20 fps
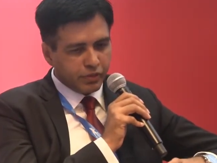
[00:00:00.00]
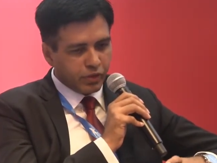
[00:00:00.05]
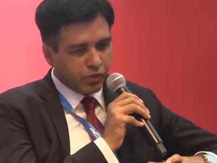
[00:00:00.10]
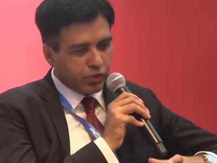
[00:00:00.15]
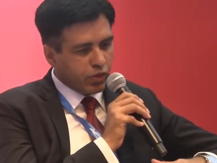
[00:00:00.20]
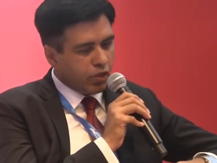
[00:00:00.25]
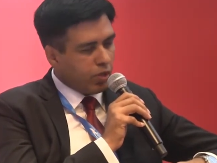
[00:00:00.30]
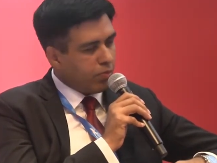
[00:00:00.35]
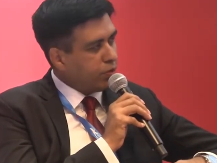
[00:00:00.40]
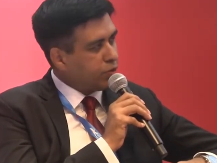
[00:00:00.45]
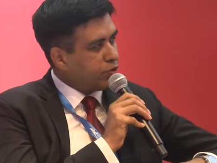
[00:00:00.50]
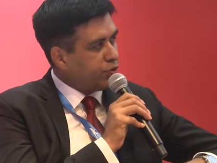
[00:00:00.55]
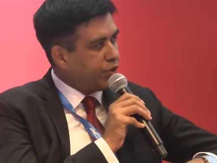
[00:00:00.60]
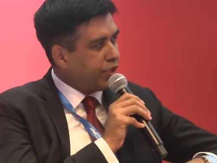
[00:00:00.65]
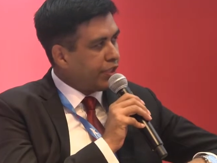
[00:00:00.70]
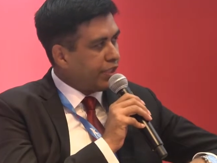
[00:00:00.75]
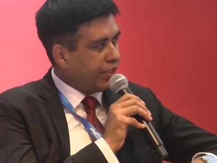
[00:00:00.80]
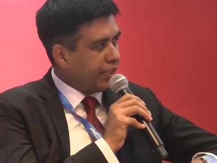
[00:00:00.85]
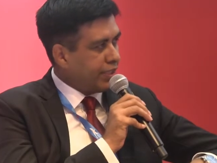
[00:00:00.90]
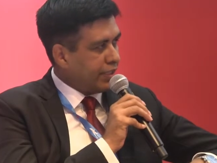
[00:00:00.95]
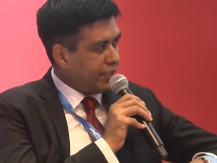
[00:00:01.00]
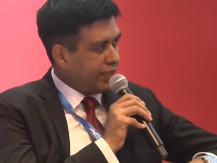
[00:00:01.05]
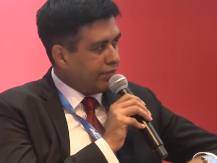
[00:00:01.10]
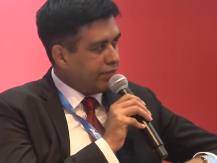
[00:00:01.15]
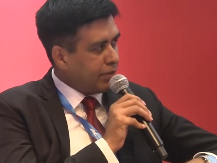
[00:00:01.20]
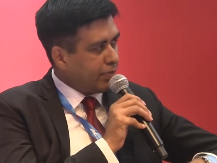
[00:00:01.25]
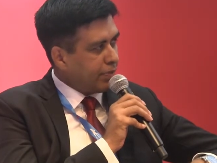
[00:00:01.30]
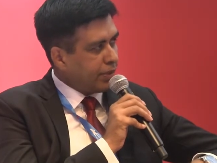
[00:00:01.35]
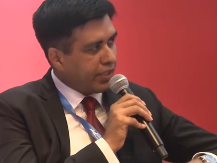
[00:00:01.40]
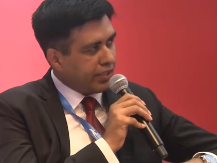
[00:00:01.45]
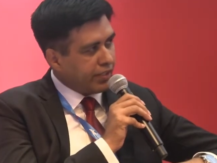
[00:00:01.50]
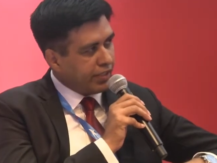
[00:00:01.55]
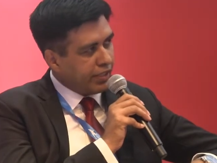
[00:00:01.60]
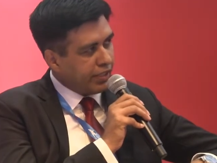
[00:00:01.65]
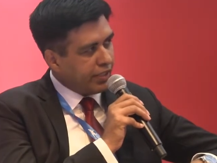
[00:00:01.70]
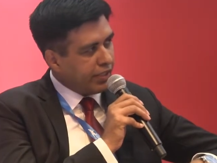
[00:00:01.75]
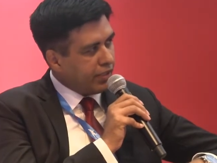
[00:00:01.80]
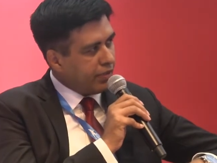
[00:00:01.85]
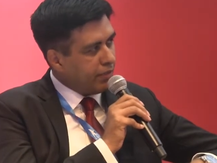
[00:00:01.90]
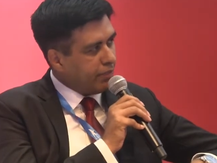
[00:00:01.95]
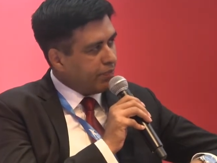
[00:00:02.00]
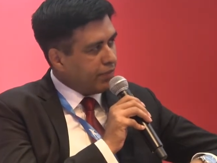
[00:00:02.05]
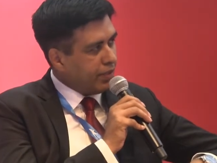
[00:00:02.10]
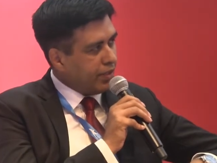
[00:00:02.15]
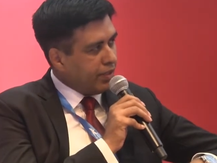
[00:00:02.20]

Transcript: good opportunity developing in India.